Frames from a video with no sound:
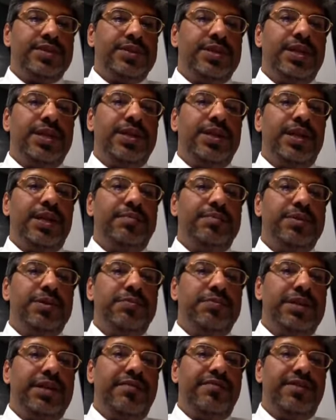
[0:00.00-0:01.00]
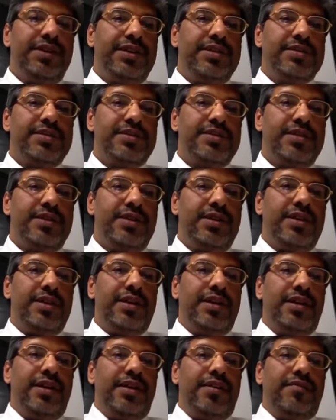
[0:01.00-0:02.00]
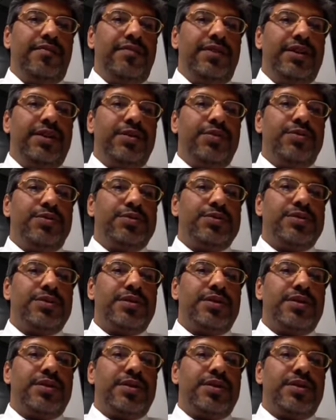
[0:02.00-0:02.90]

In the improvement phase, we use